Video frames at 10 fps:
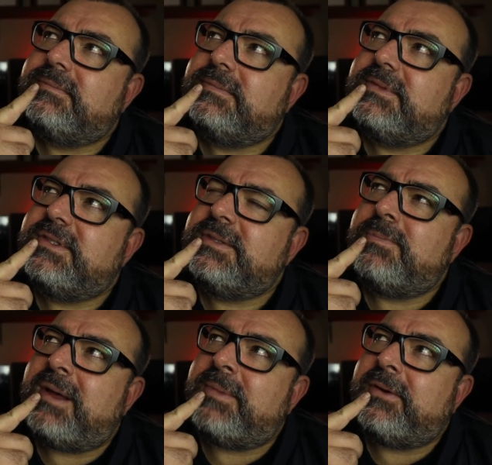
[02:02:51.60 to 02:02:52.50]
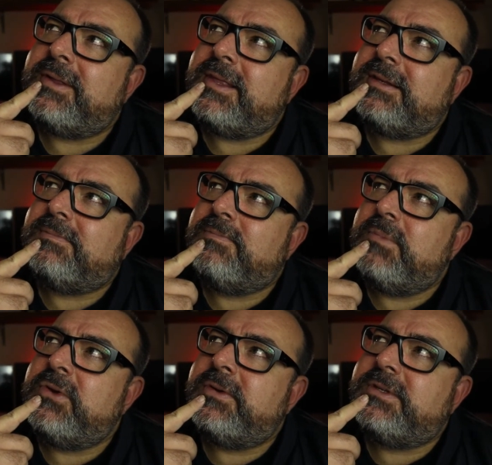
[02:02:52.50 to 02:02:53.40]
Is Mama in the
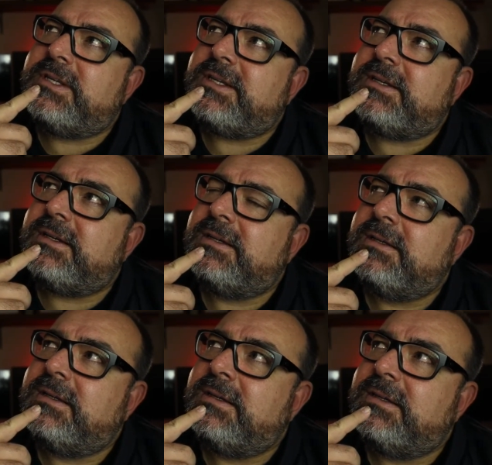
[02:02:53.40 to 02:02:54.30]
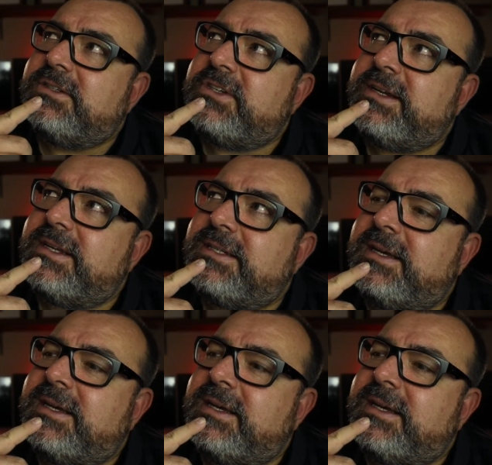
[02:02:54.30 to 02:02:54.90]
mood to shake a tail